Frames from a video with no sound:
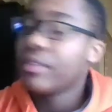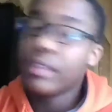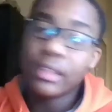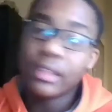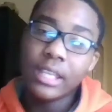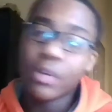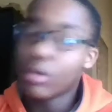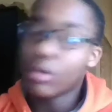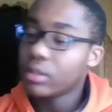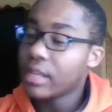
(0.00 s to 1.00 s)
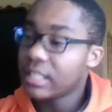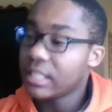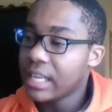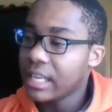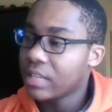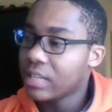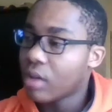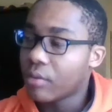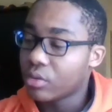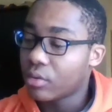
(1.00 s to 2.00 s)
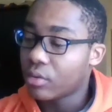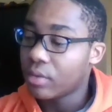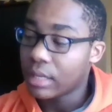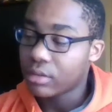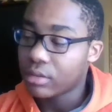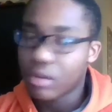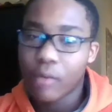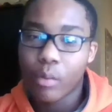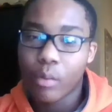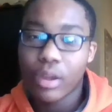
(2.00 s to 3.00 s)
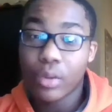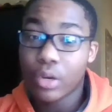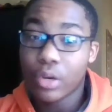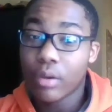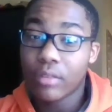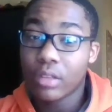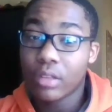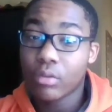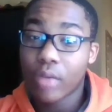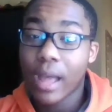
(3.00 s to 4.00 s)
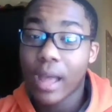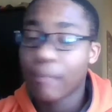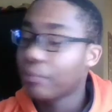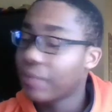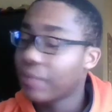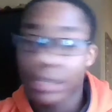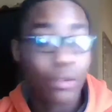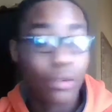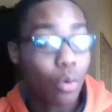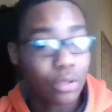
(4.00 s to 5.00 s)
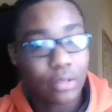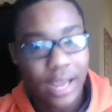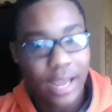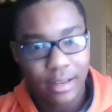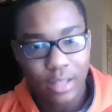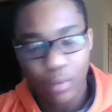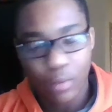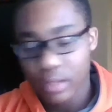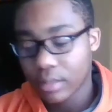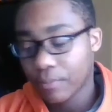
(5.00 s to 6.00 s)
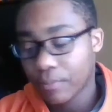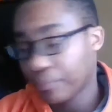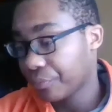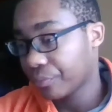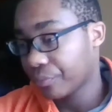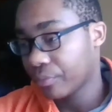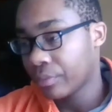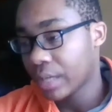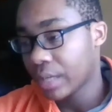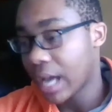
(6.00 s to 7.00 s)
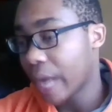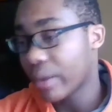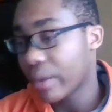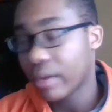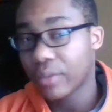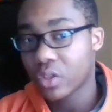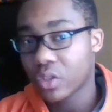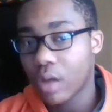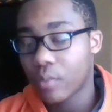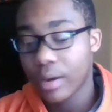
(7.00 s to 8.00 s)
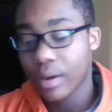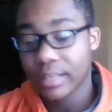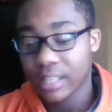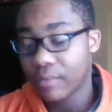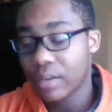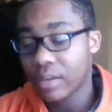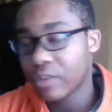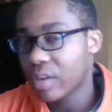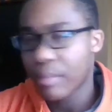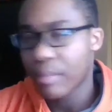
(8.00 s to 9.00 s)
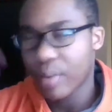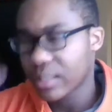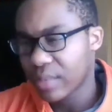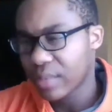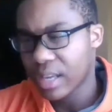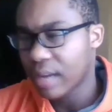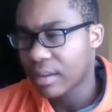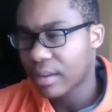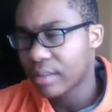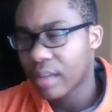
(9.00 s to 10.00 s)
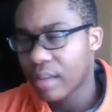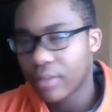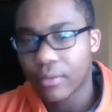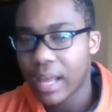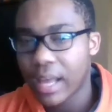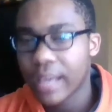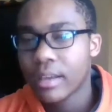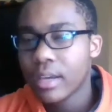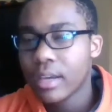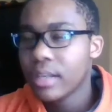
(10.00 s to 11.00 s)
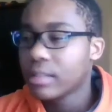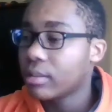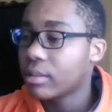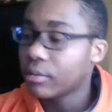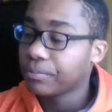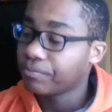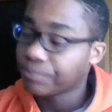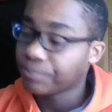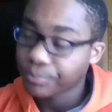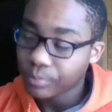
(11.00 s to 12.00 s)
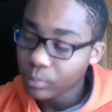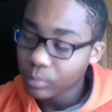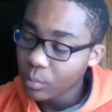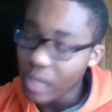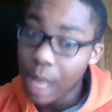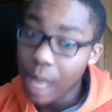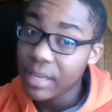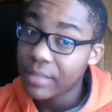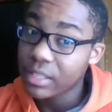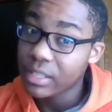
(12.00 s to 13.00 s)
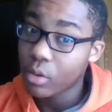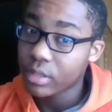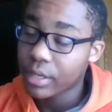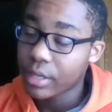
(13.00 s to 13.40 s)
The Corsair has a dedicated software, so if you like your software and you want to do everything through that, then Corsair technically wins. I'd rather have a software instead of trying to memorize everything on the fly. So I'm gonna give this to Corsair.